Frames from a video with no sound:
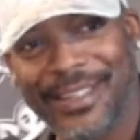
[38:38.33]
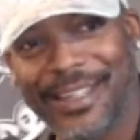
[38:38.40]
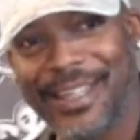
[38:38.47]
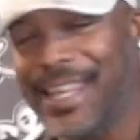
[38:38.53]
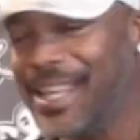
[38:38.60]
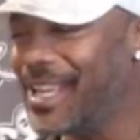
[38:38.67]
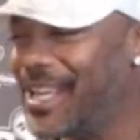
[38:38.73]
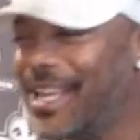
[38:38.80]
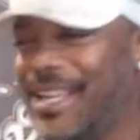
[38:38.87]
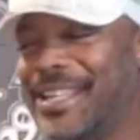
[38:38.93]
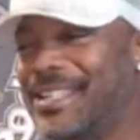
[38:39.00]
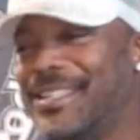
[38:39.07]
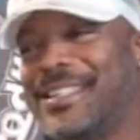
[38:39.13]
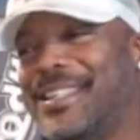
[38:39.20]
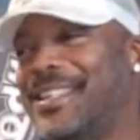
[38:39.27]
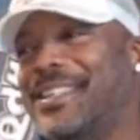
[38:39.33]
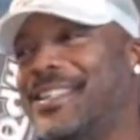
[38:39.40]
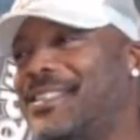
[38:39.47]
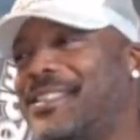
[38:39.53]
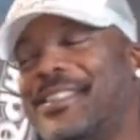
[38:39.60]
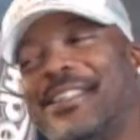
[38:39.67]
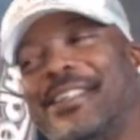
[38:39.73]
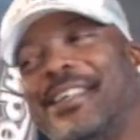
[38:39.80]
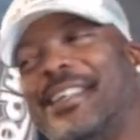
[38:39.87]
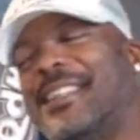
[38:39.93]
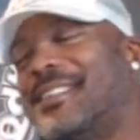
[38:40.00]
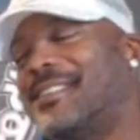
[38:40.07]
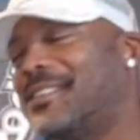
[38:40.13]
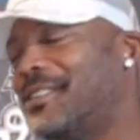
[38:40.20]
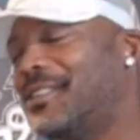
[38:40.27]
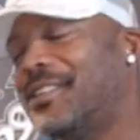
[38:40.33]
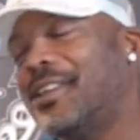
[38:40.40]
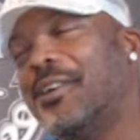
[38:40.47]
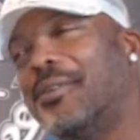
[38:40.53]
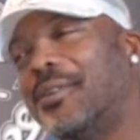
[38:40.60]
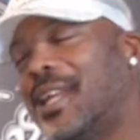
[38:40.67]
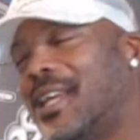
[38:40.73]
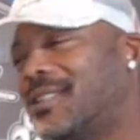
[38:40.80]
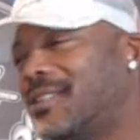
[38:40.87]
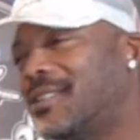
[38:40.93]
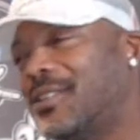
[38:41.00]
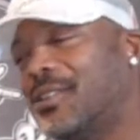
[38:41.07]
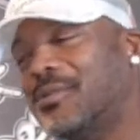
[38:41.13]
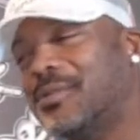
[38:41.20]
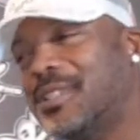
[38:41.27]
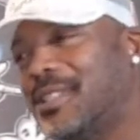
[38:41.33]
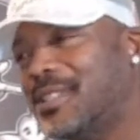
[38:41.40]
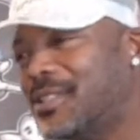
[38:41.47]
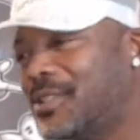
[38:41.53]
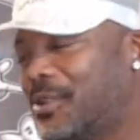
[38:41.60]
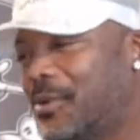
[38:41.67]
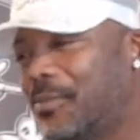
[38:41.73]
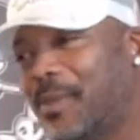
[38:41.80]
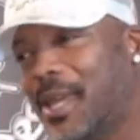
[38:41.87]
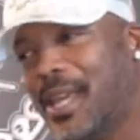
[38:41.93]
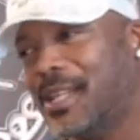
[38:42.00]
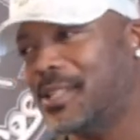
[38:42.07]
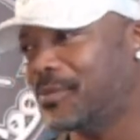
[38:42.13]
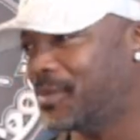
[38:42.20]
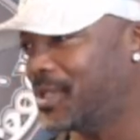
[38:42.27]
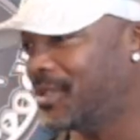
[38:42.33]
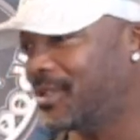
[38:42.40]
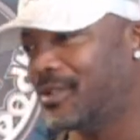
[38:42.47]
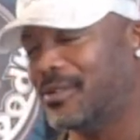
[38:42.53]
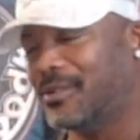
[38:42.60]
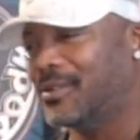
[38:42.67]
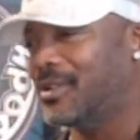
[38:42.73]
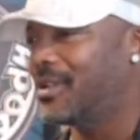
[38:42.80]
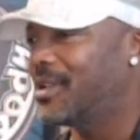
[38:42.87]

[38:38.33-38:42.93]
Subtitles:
Yeah, and it's yo, that shit don't cease to amaze me, yo.